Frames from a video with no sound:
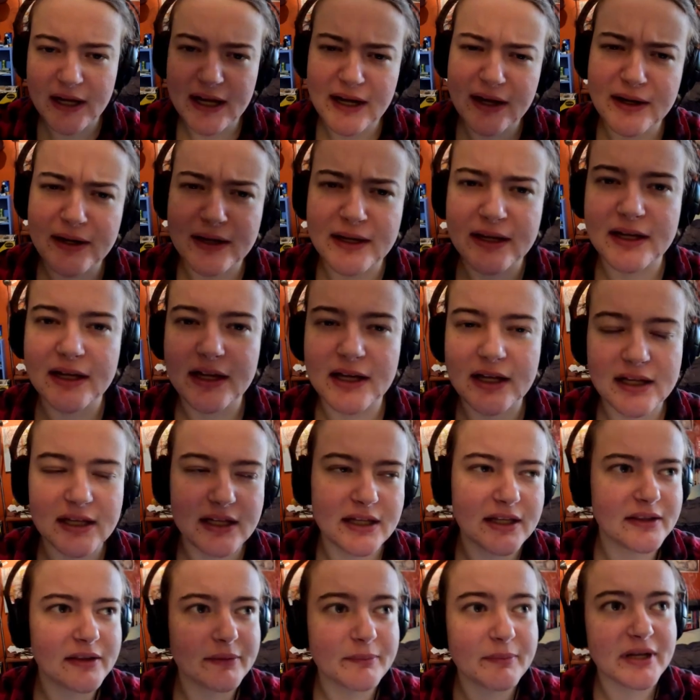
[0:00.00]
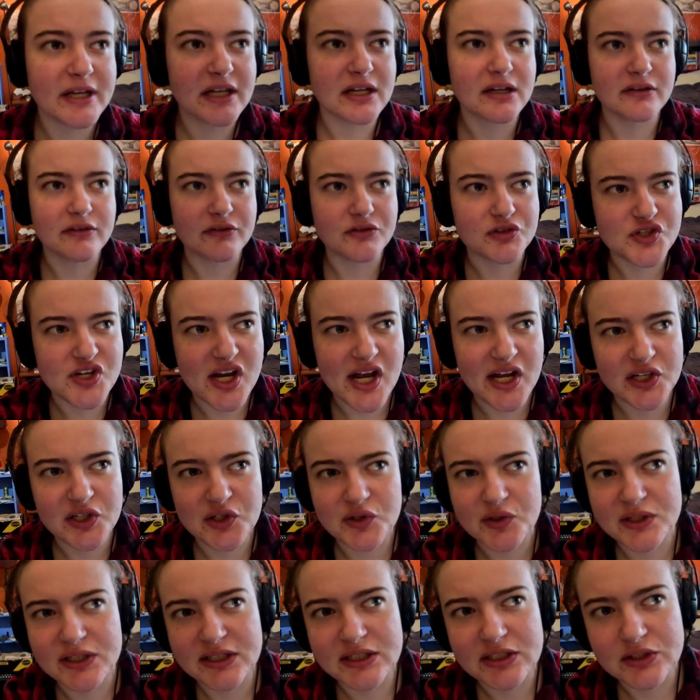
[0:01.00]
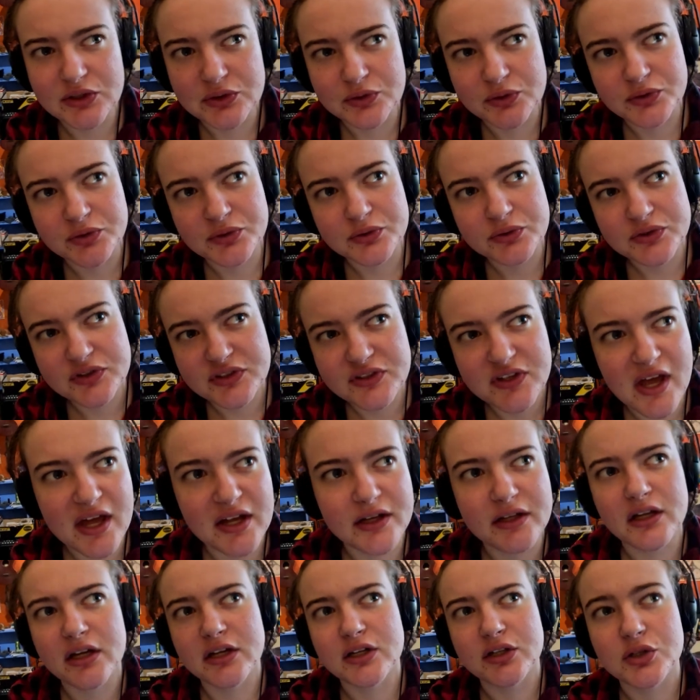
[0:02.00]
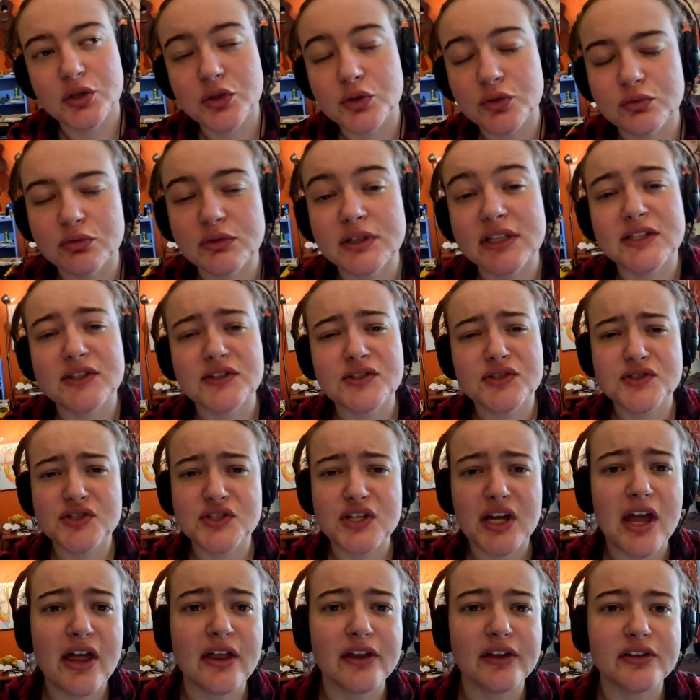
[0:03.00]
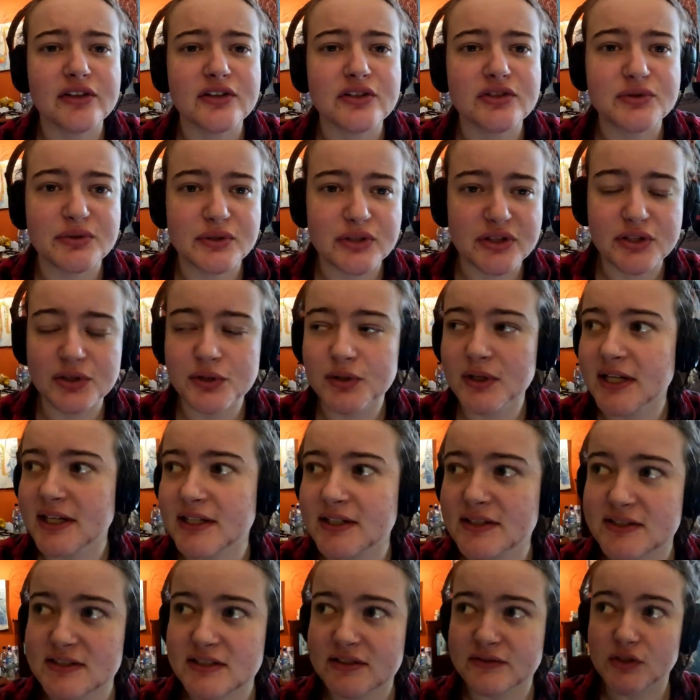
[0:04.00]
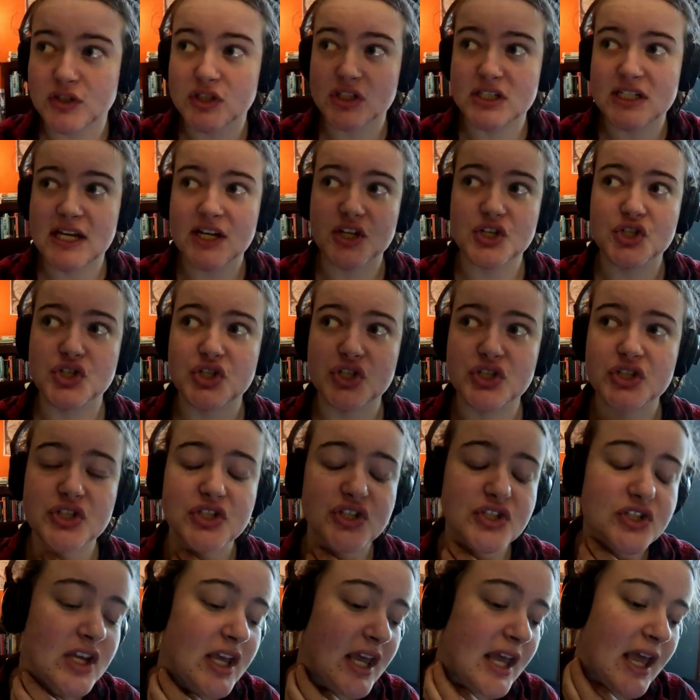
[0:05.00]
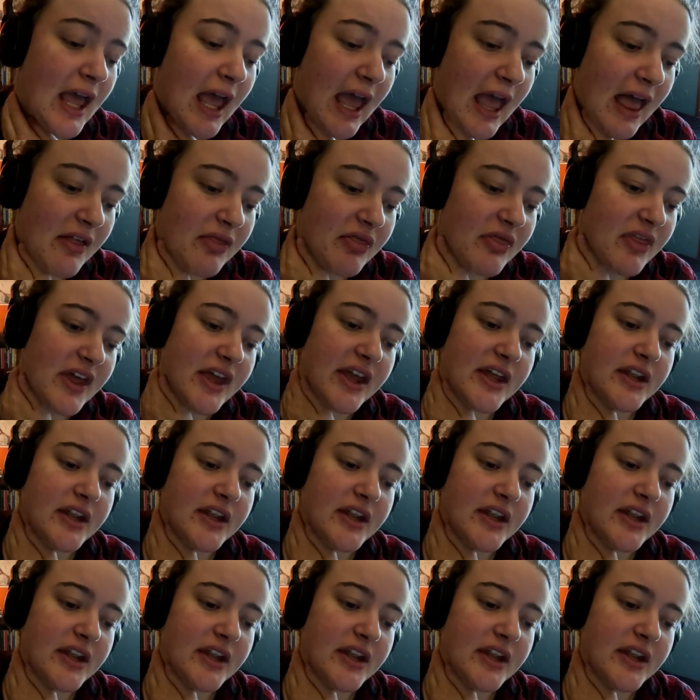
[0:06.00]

know how at the beginning of January you'll set a Goodreads challenge with the greatest of intentions, and